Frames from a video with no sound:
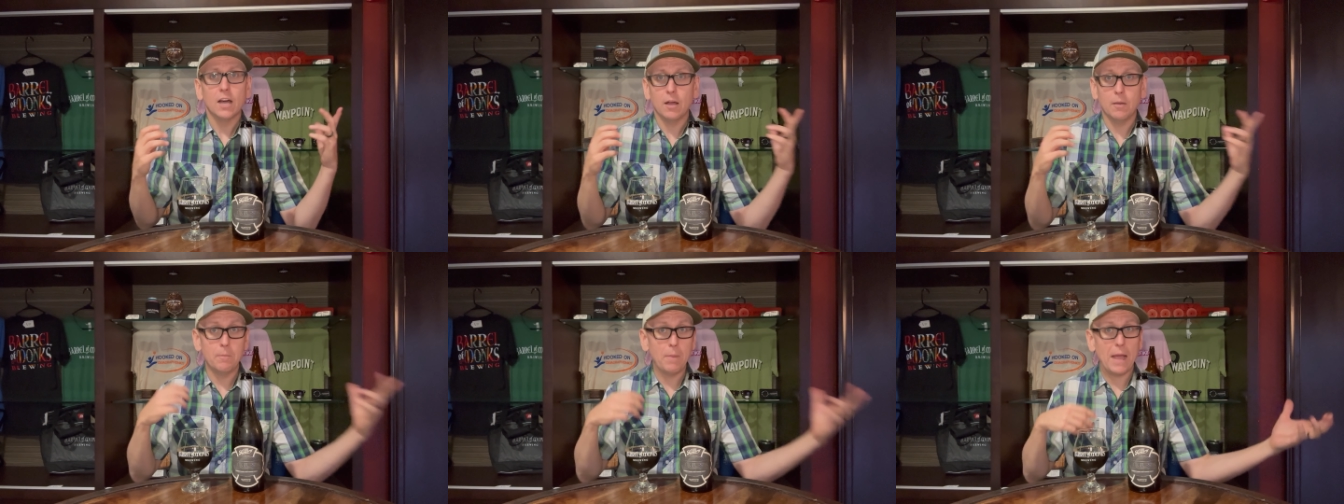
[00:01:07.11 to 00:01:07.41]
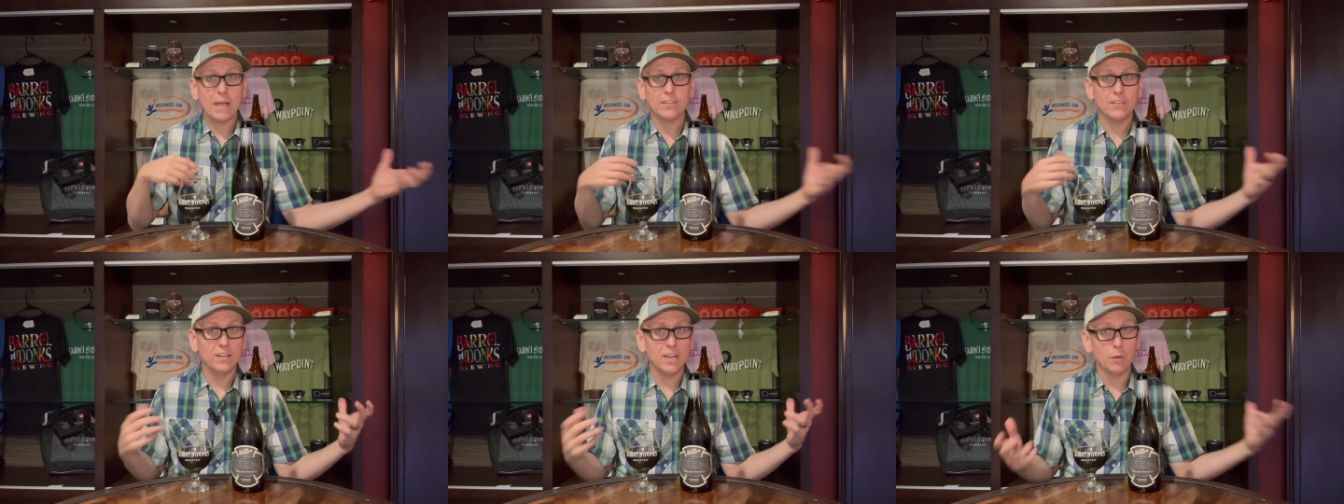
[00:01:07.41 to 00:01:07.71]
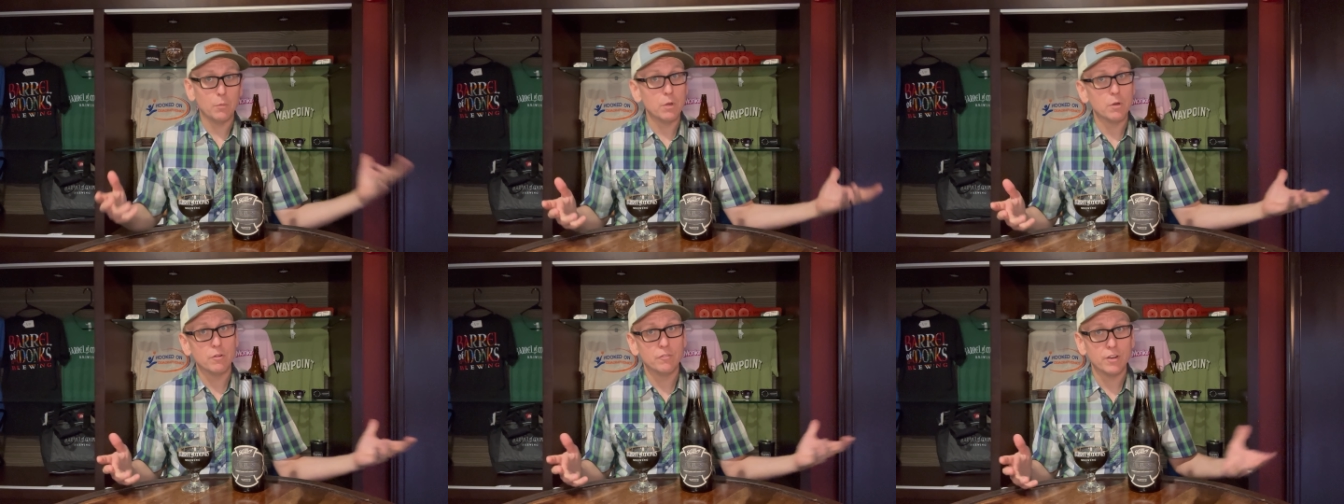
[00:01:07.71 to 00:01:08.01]
Uh, back in the
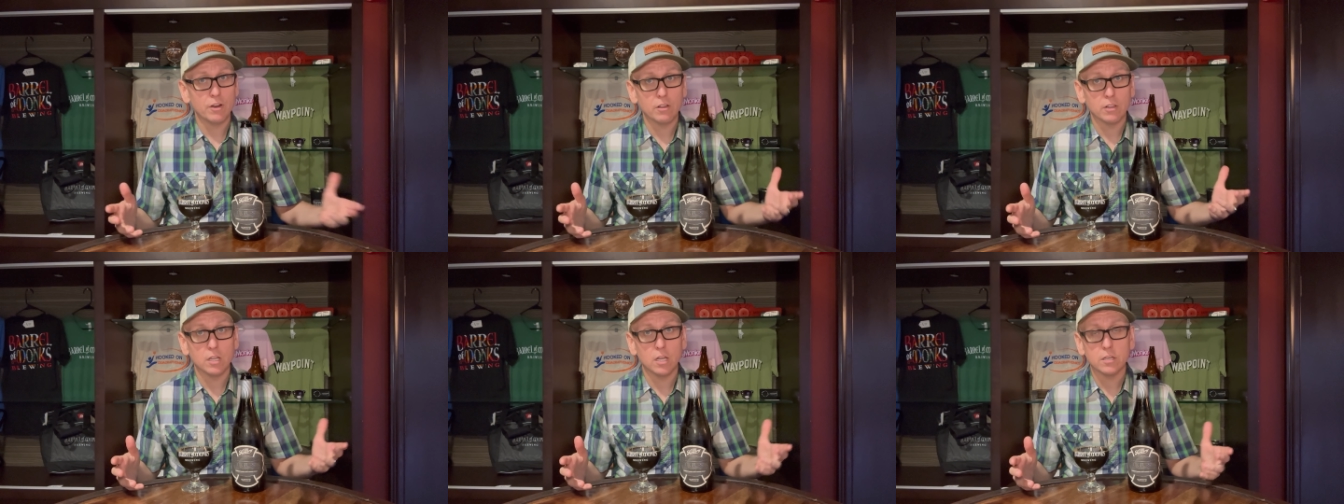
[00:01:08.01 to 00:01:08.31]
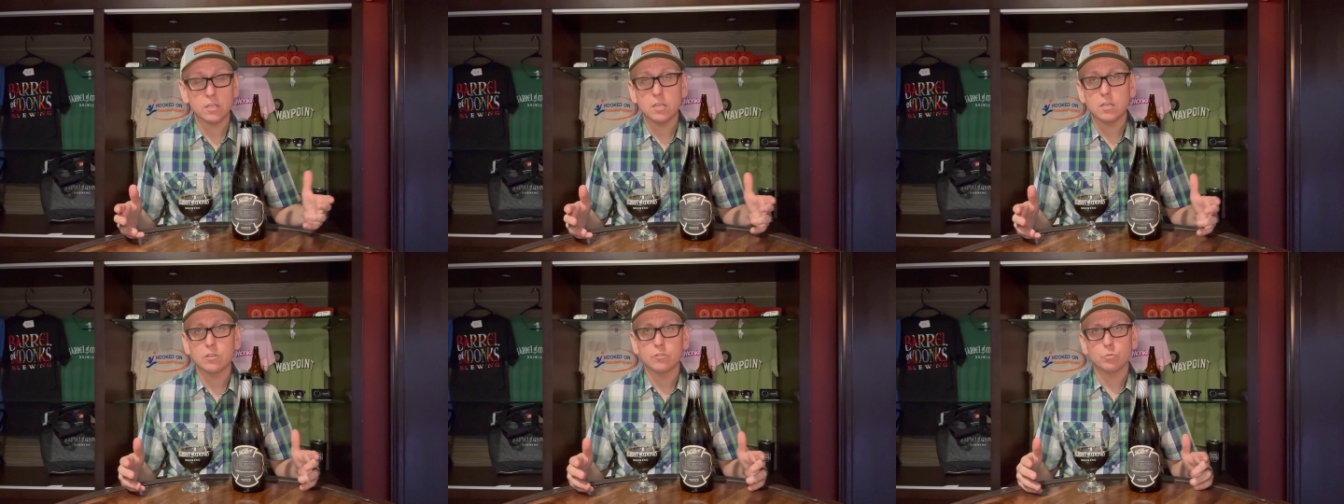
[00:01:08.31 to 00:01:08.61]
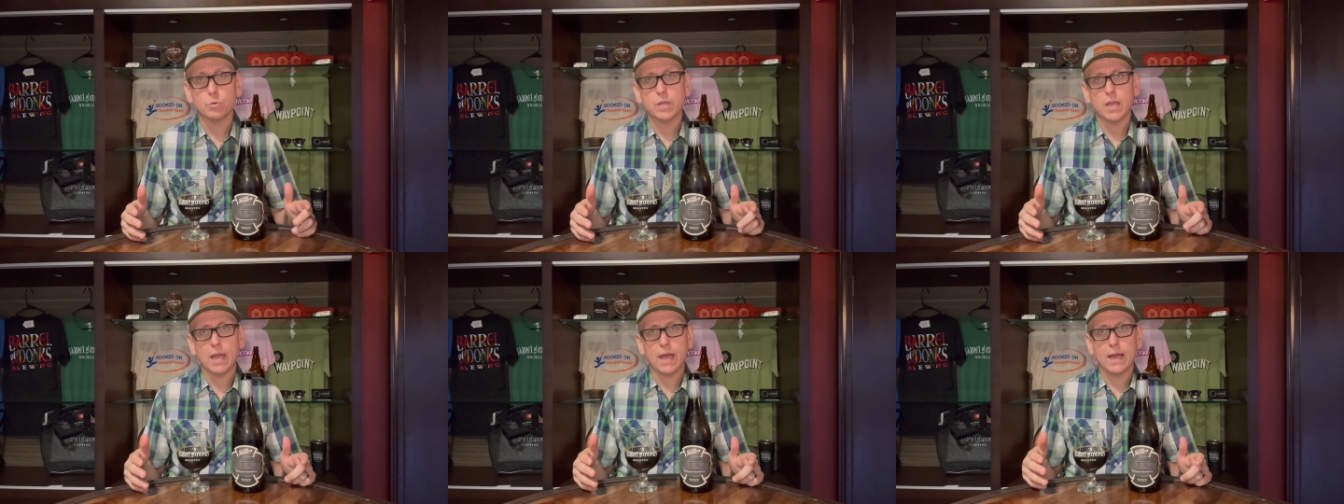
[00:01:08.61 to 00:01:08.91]
day, we were very lucky
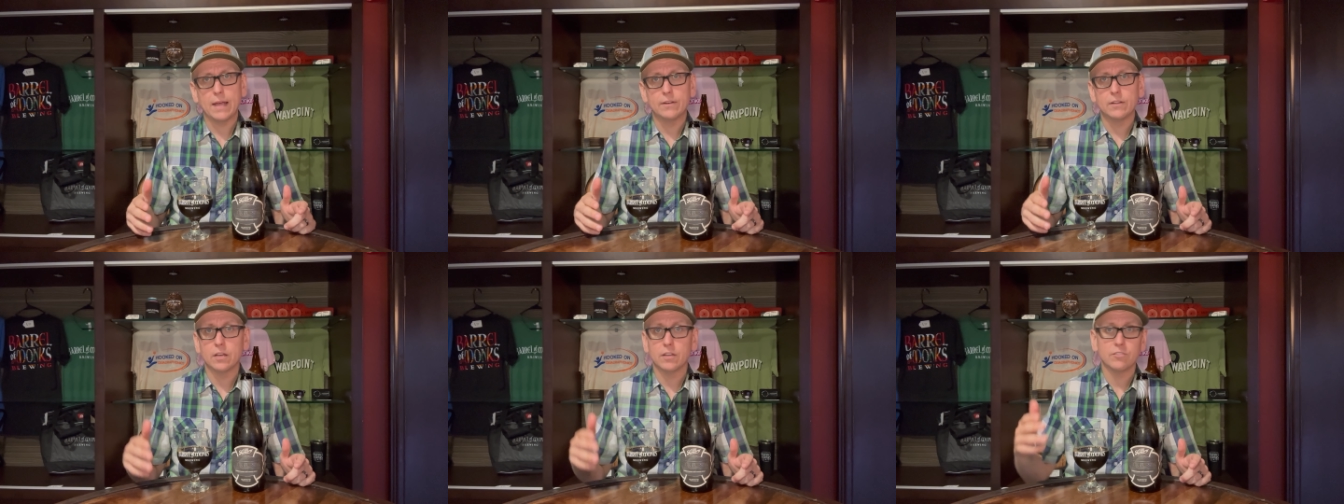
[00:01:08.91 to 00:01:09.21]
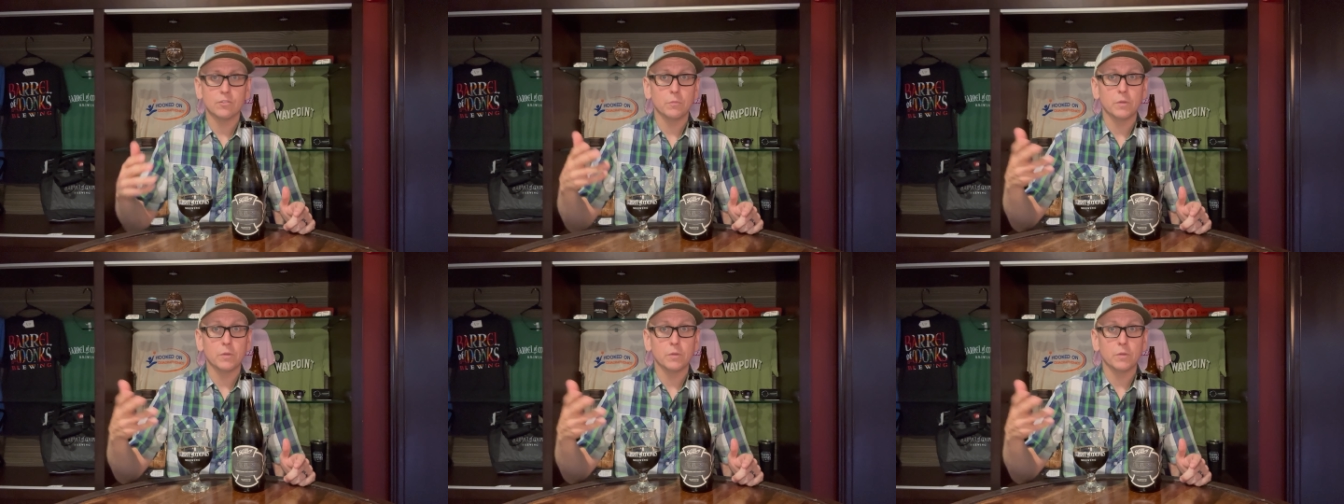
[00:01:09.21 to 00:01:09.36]
because we had uh,